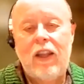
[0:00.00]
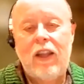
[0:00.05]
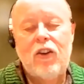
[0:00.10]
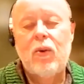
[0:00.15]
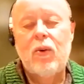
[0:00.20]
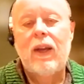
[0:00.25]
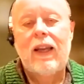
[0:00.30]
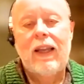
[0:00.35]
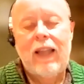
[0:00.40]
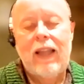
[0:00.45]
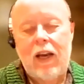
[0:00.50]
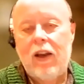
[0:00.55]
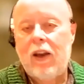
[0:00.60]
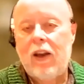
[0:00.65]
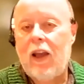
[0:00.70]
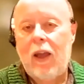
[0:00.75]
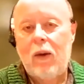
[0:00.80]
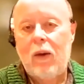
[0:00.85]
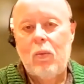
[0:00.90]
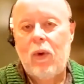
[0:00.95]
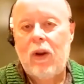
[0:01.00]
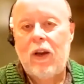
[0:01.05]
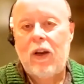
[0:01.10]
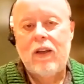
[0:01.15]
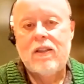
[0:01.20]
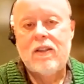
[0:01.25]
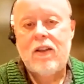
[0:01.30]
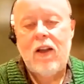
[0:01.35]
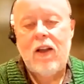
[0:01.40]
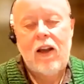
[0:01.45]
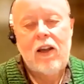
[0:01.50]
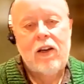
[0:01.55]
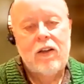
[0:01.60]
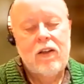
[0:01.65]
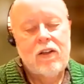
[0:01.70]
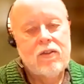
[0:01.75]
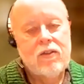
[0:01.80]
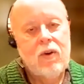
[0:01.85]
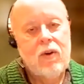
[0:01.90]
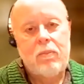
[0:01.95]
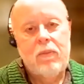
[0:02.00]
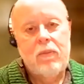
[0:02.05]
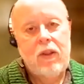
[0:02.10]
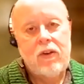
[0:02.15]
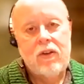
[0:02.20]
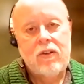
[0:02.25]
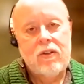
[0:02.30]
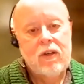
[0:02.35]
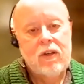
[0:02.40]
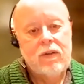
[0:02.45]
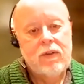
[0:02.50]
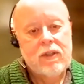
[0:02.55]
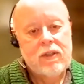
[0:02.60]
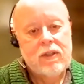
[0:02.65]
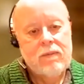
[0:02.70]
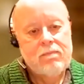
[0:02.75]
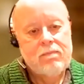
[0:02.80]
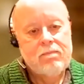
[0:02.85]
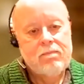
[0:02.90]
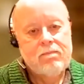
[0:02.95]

they do it late at night when it's not going to disrupt other service.